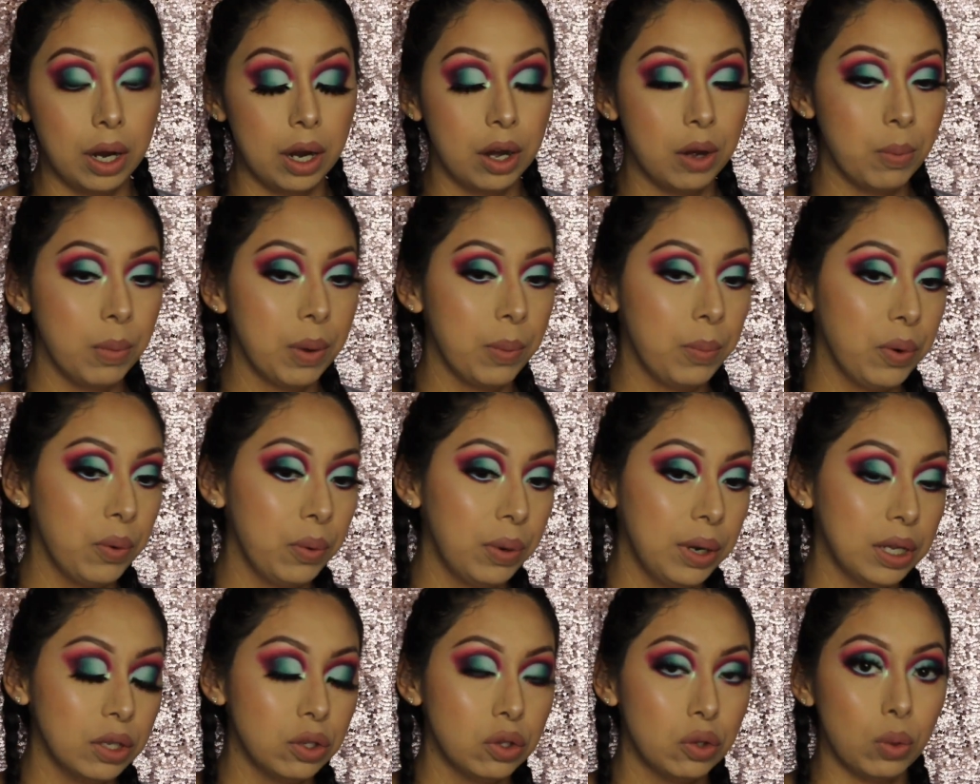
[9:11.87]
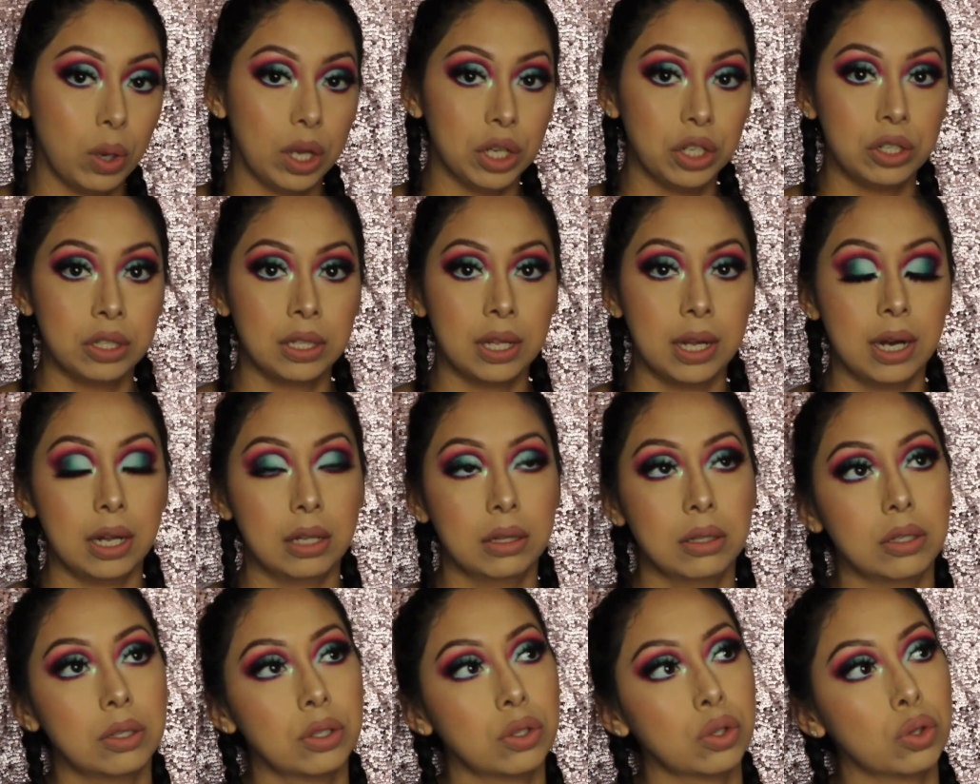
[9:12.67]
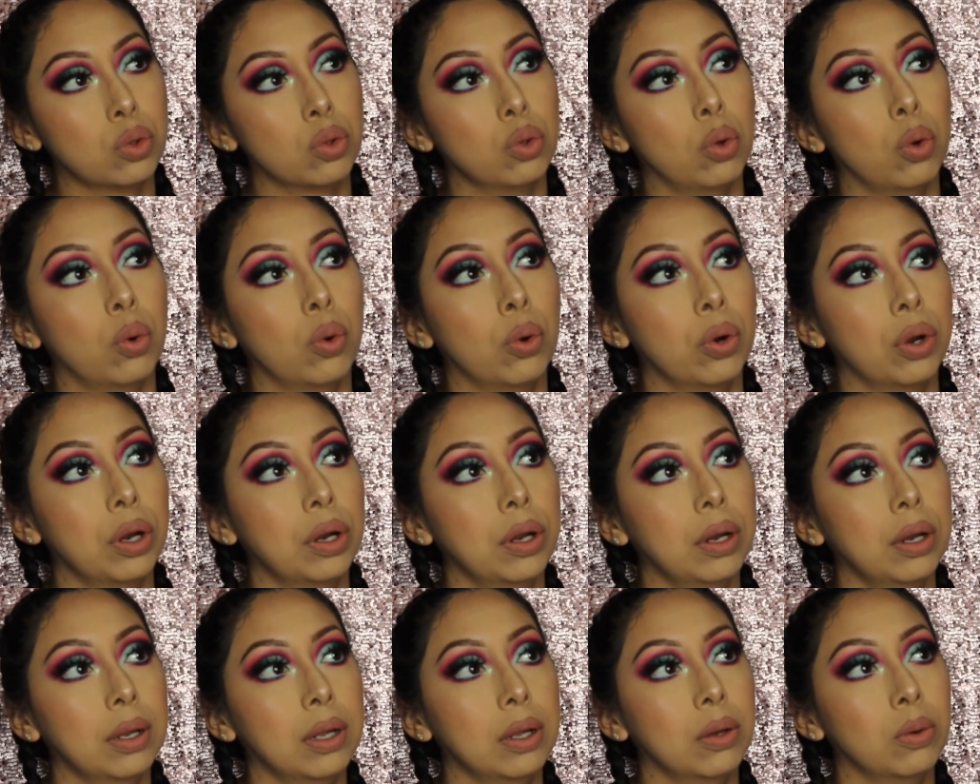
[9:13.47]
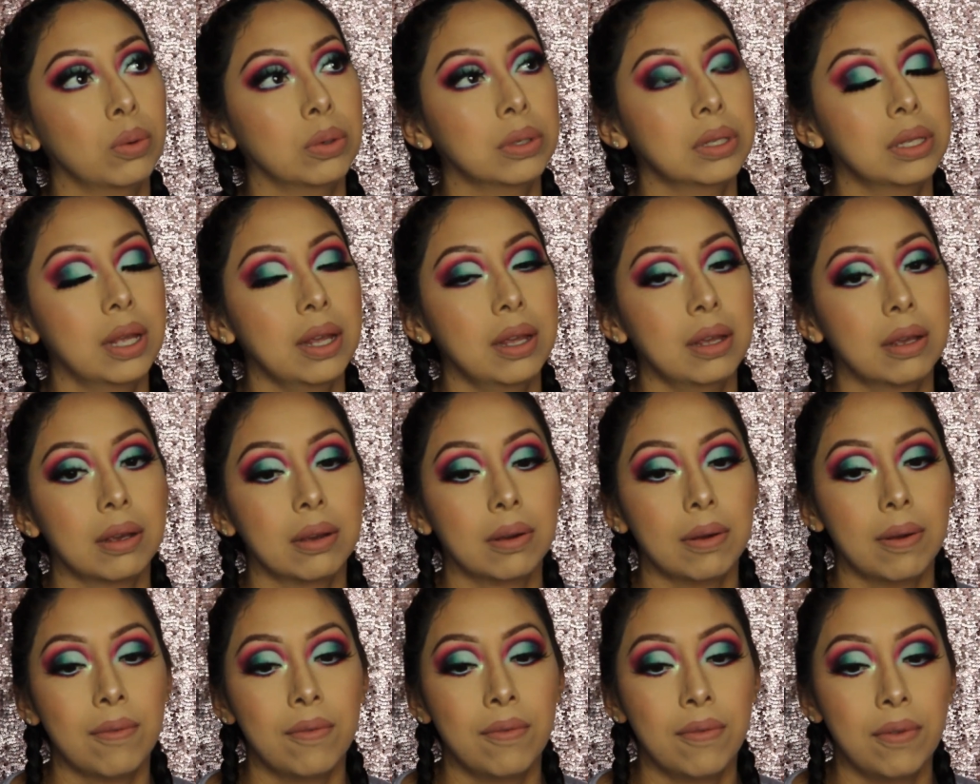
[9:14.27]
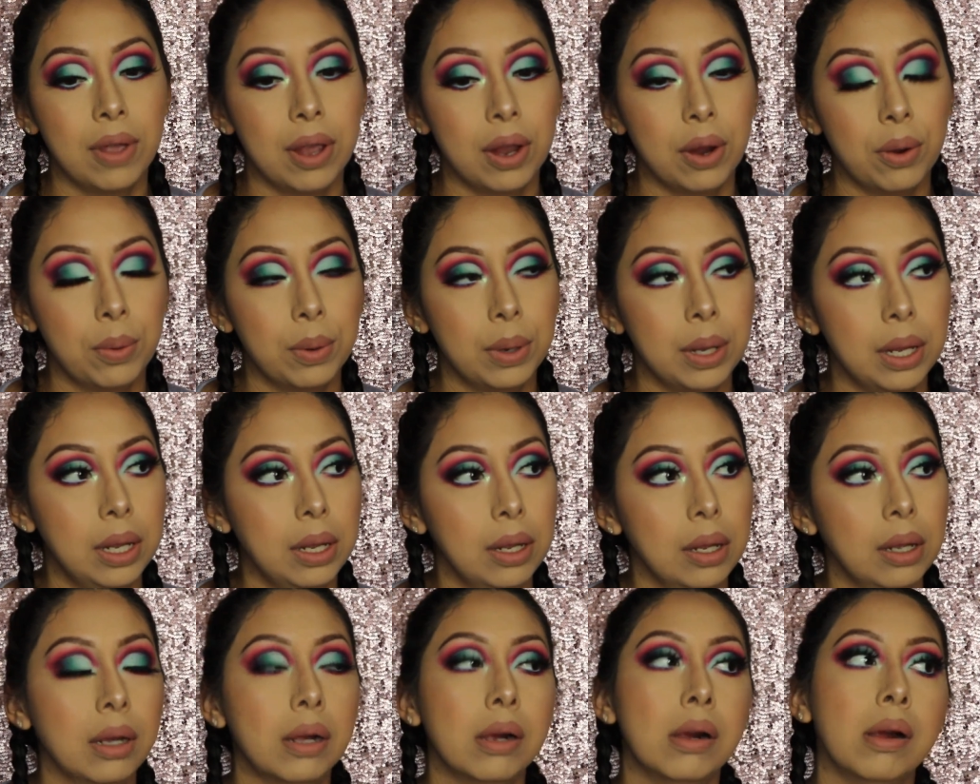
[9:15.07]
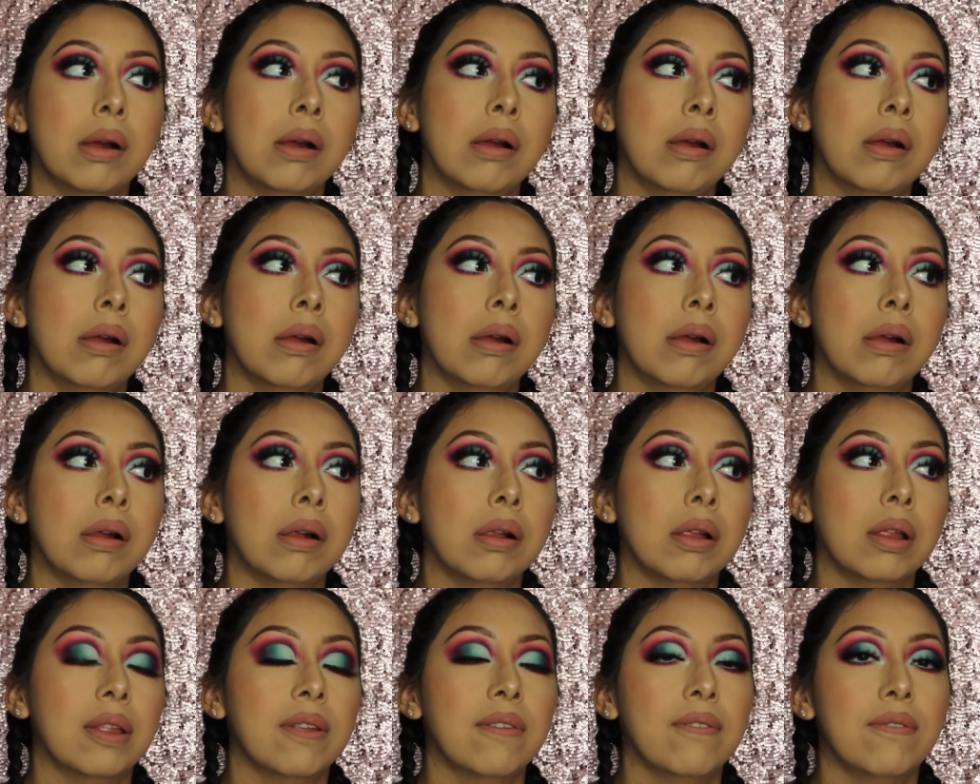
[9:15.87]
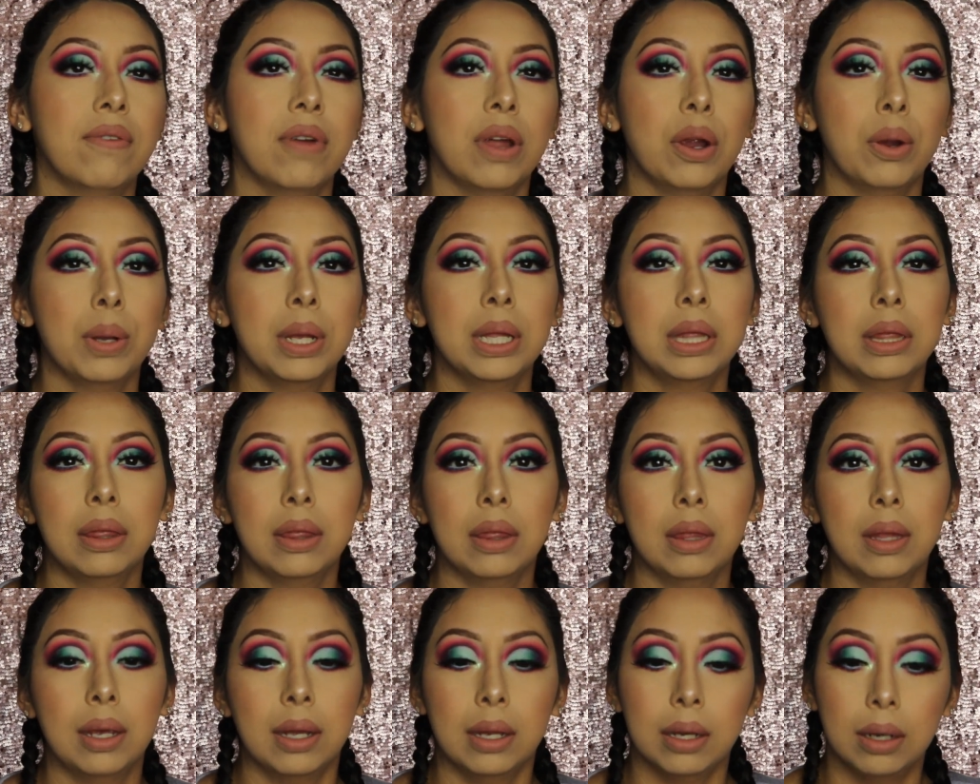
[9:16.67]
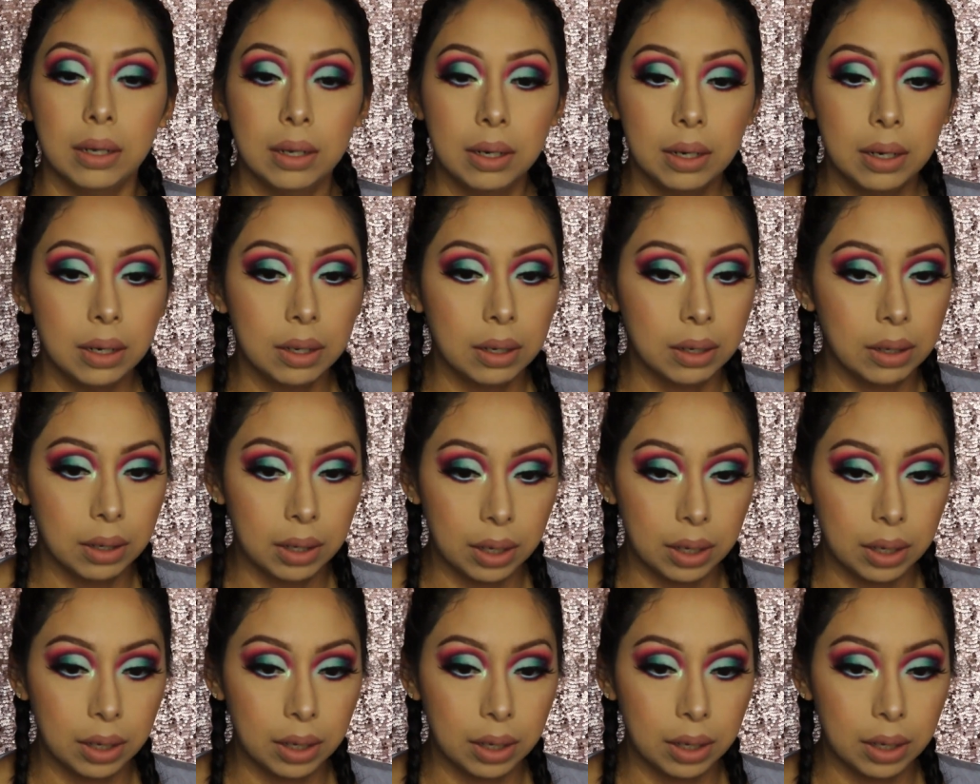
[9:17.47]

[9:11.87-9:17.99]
I remember when I swatched it at the store, it was like very, very thin.